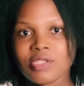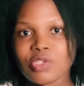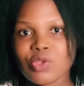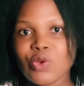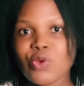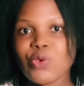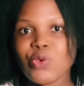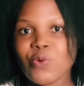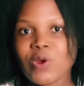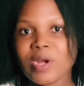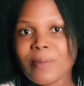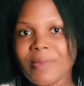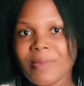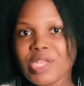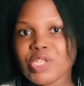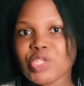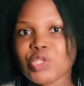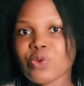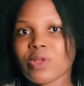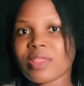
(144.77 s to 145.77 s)
So you want to
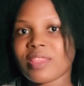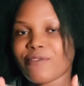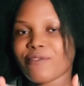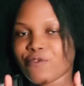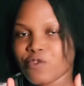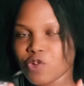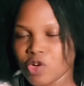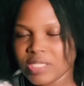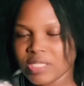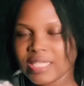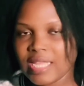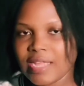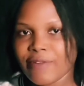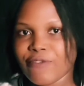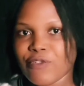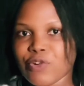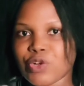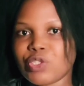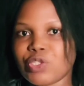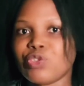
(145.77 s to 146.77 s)
make sure the first
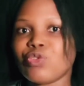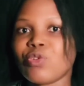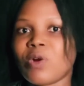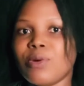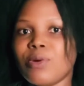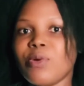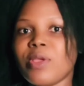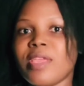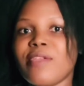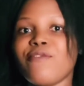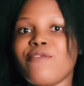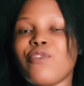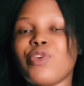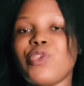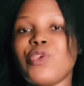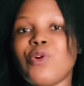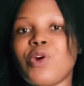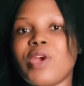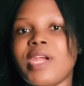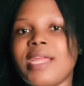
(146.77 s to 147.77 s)
thing first, you are looking
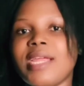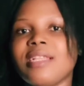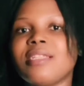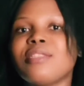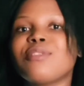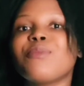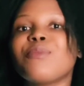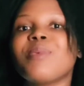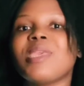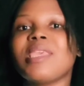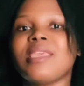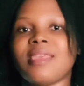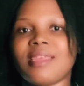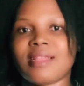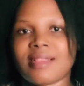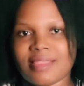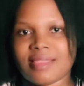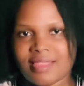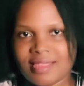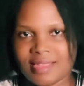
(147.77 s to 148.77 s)
for your hair to be
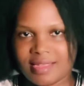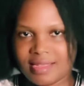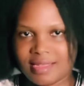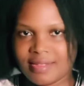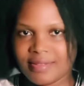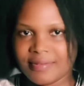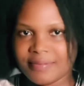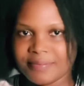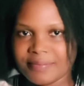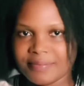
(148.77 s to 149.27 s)
healthy.